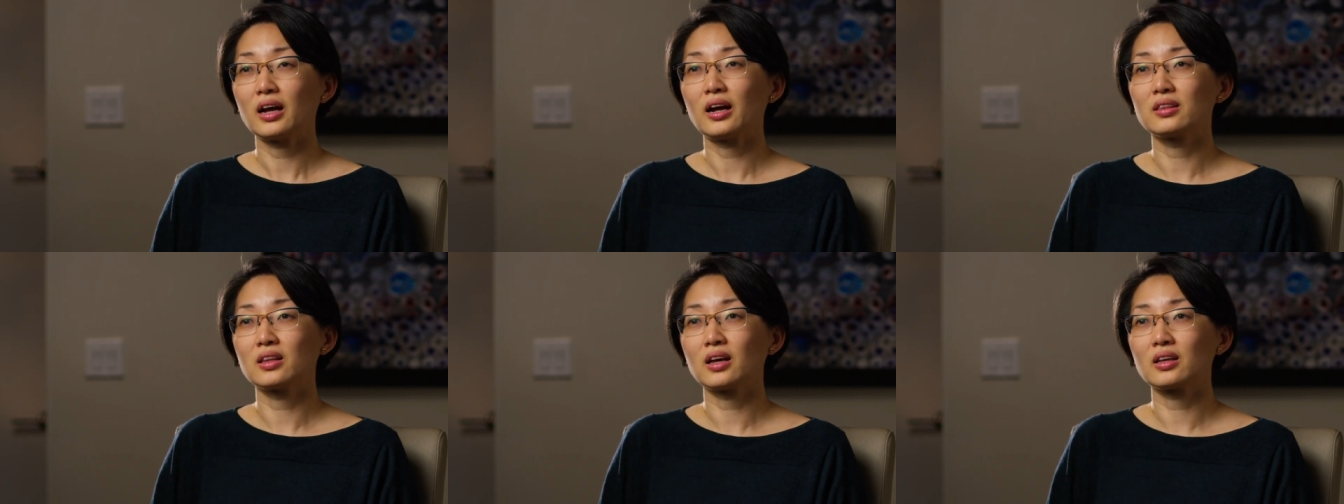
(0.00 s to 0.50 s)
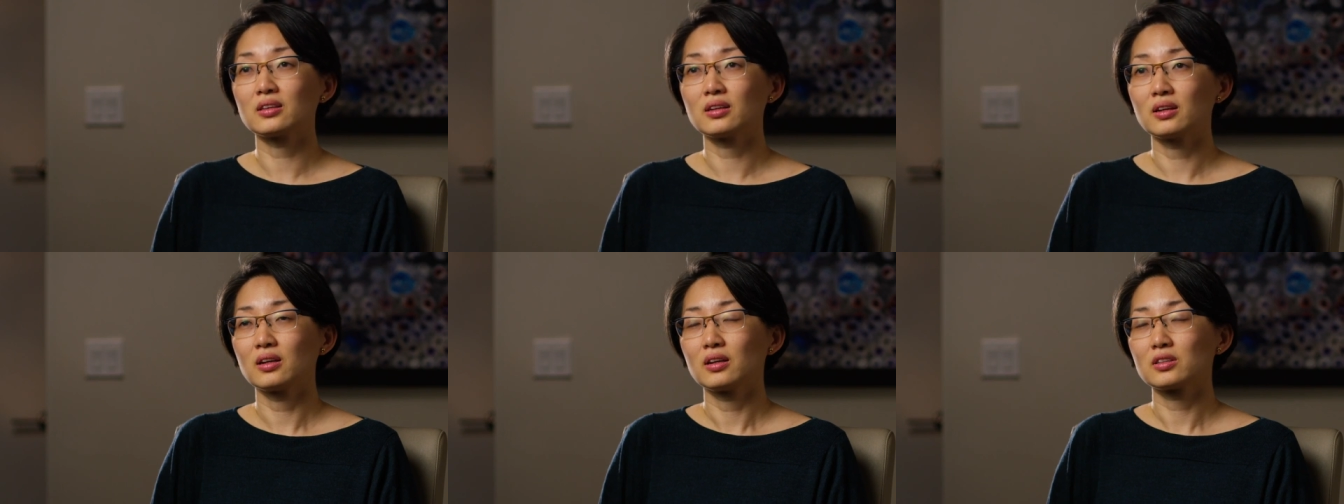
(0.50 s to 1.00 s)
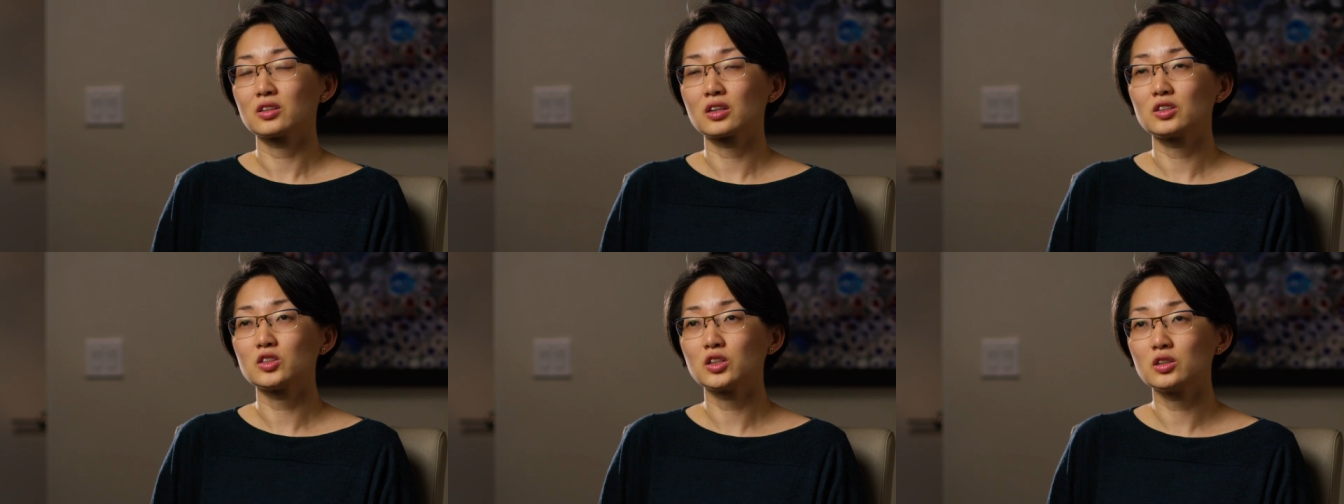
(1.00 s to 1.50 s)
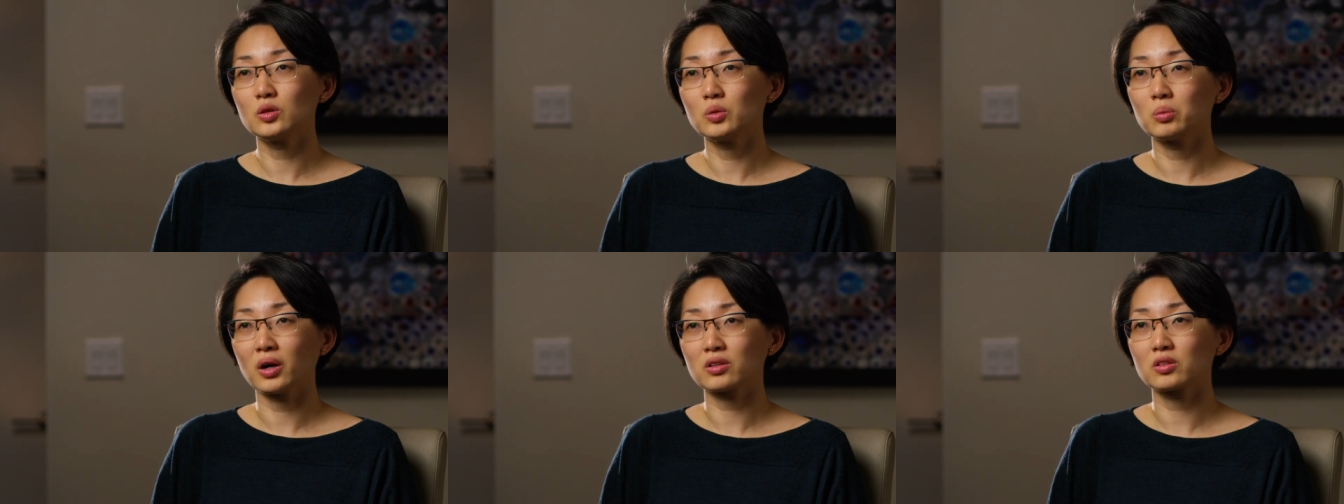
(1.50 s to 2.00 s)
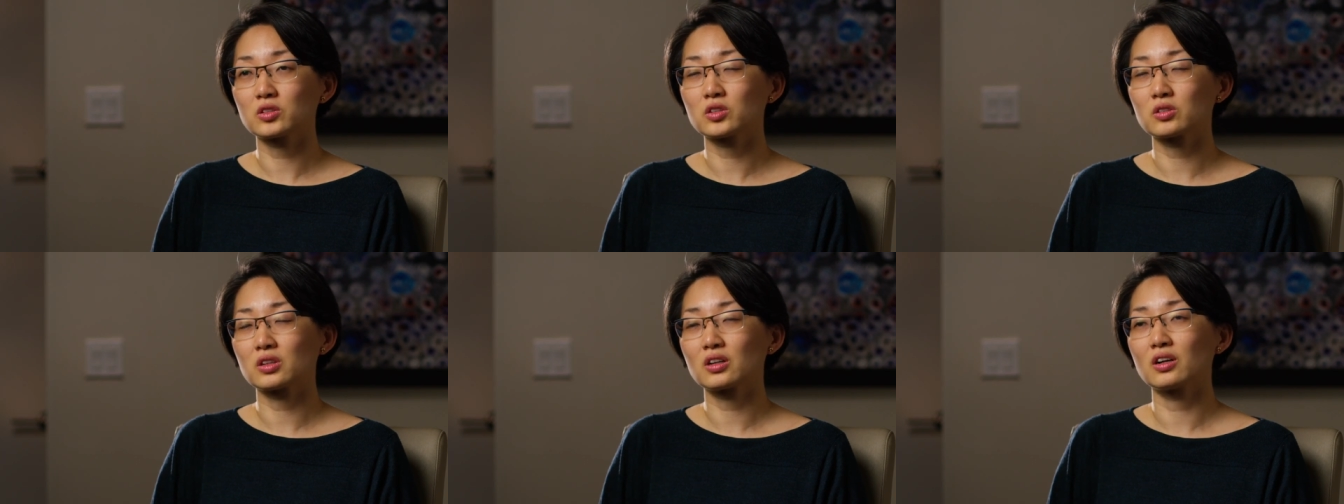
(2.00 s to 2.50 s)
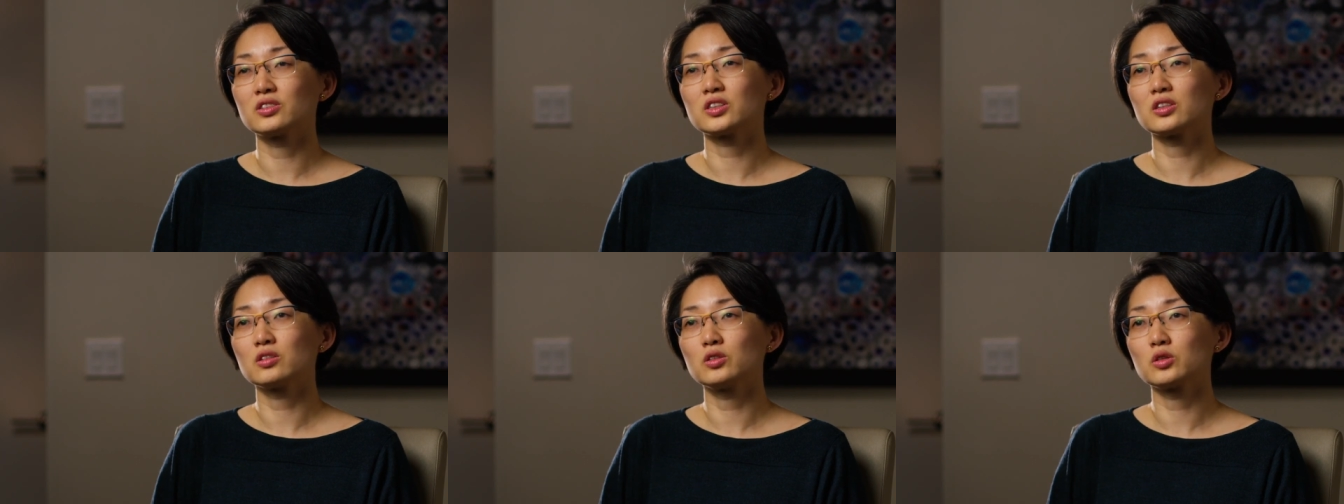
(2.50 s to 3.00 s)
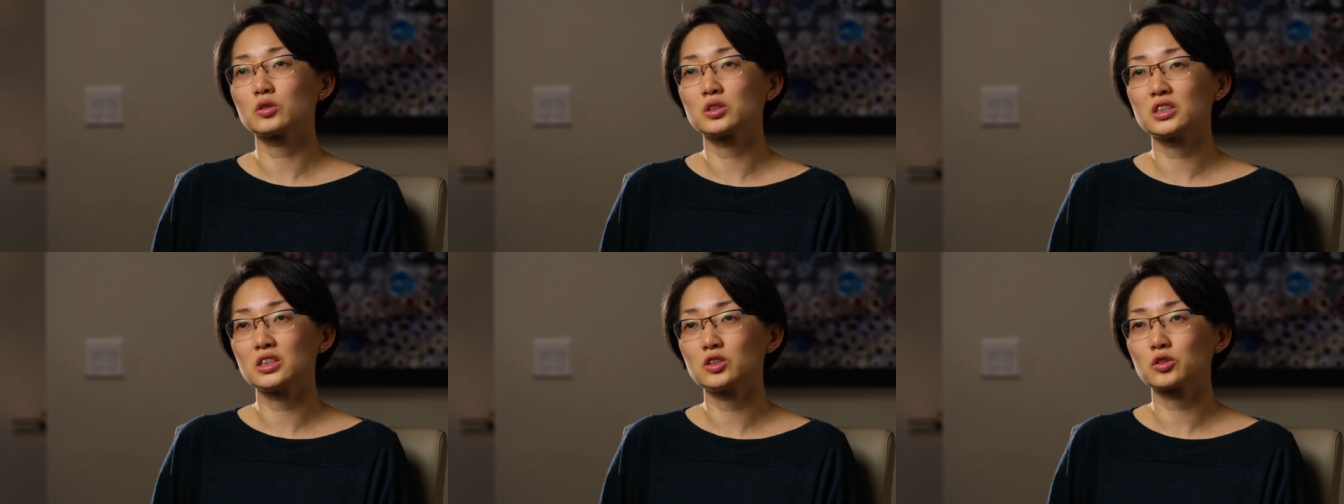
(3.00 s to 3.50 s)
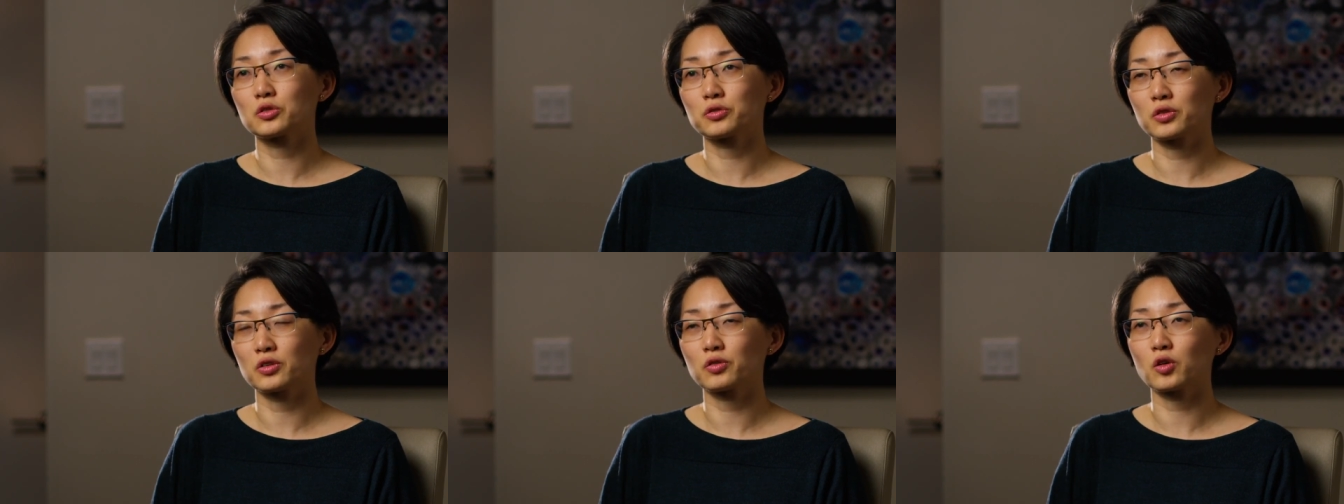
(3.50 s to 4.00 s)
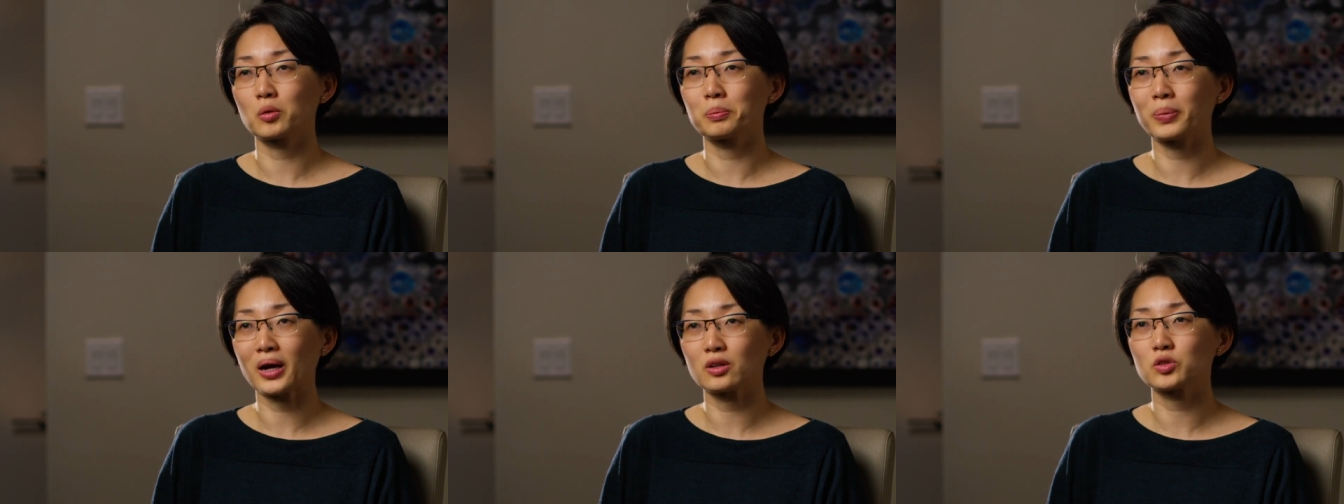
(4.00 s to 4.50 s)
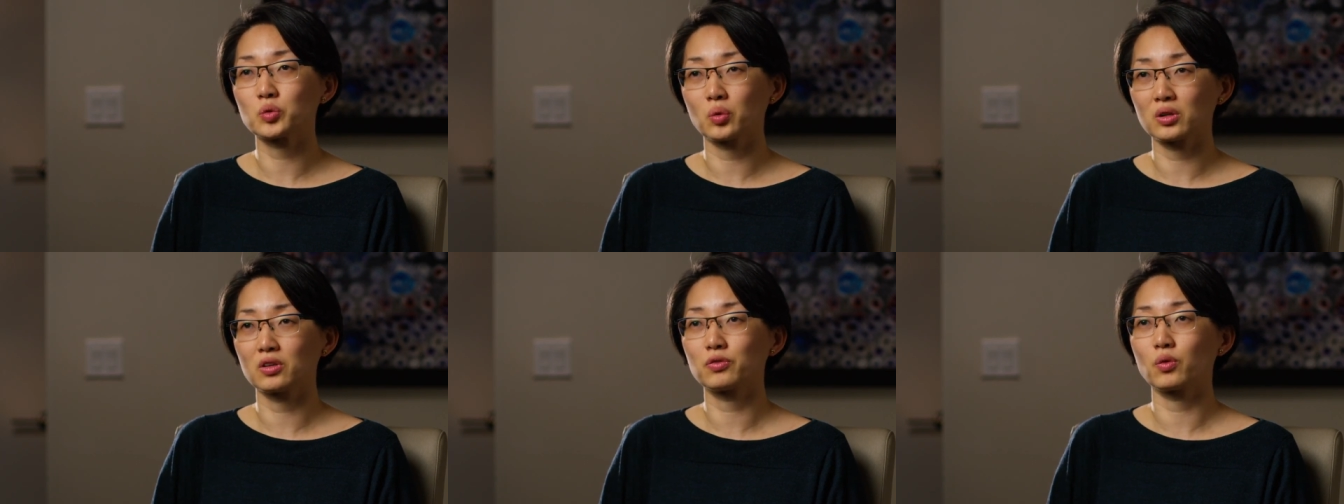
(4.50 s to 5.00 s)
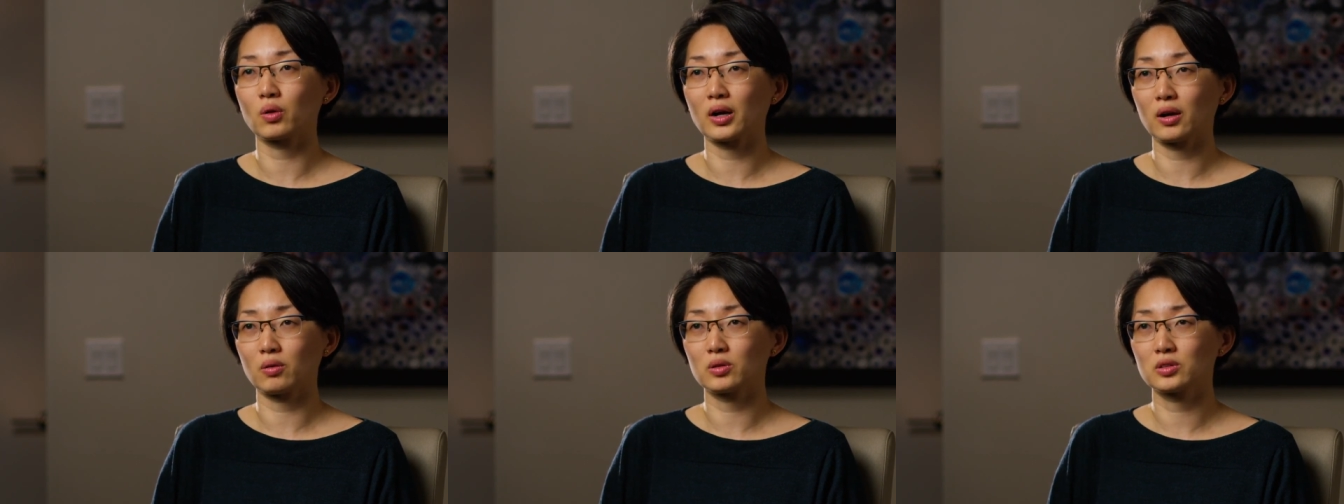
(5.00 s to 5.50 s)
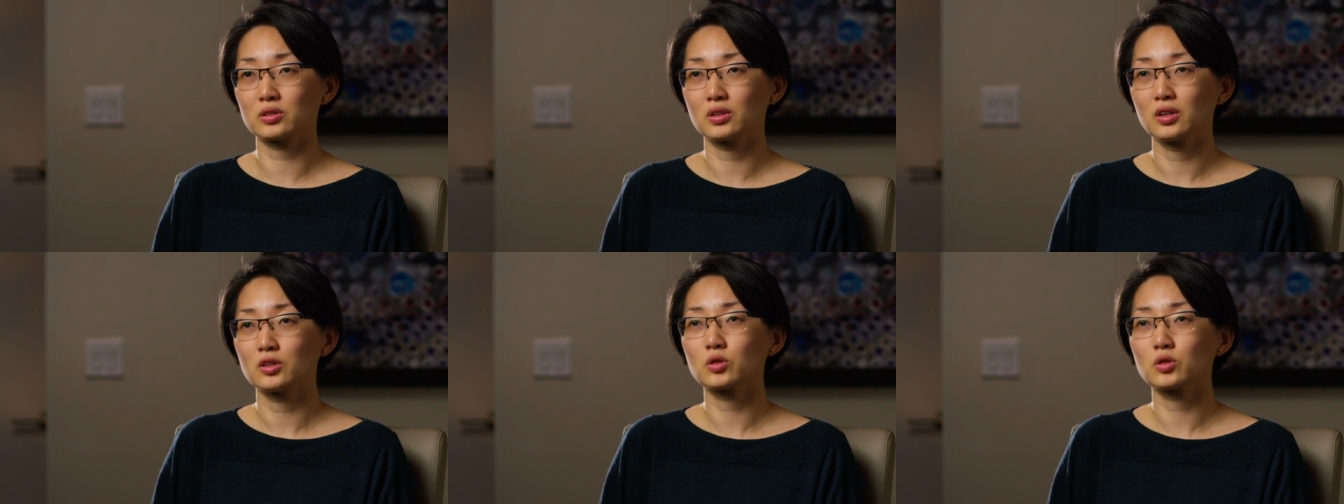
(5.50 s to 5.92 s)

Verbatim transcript: and then to continue monitoring until you're seizure-free for about twenty-four hours.